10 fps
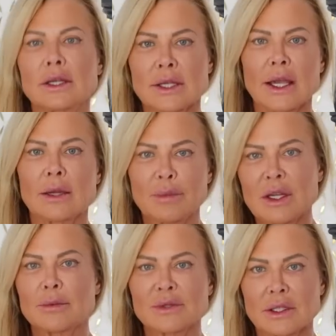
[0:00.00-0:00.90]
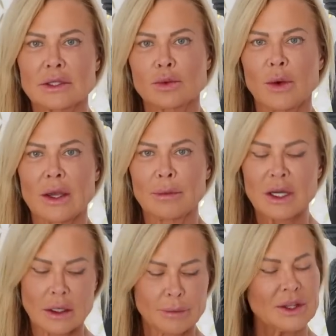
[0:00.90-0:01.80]
as a Hey Peeps is way
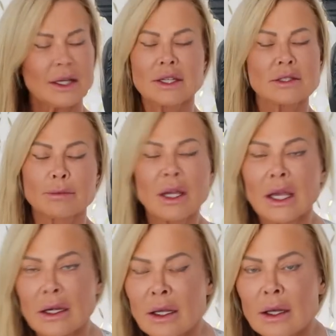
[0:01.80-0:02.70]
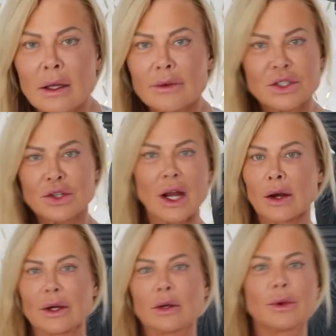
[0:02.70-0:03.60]
bigger. But that doesn't mean that you're
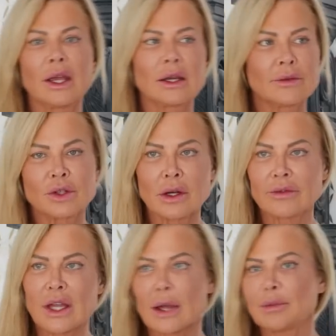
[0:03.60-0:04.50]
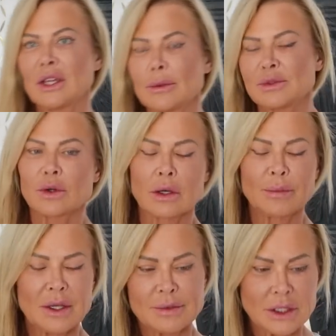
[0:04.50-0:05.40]
not going to win if you're a VIPs or a
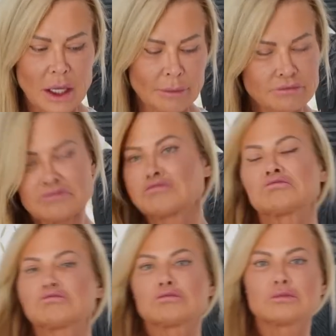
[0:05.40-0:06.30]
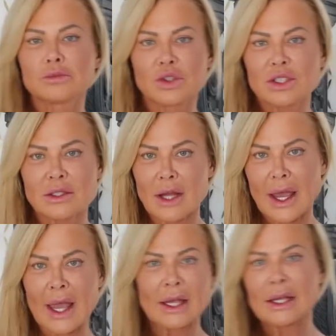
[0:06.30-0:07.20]
Peeps Club. Just
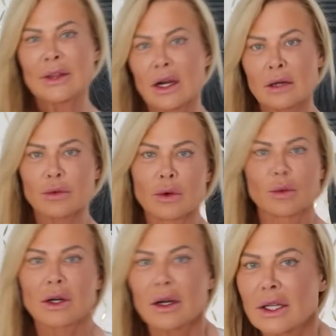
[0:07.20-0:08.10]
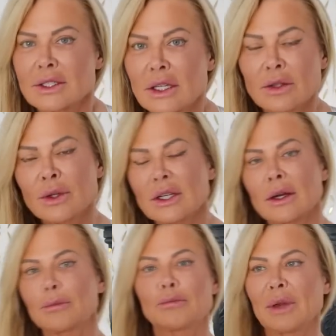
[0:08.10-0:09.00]
hang in there. We're continuing
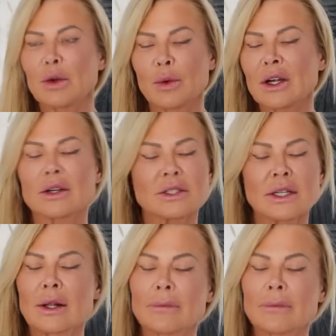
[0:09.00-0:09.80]
to pick winners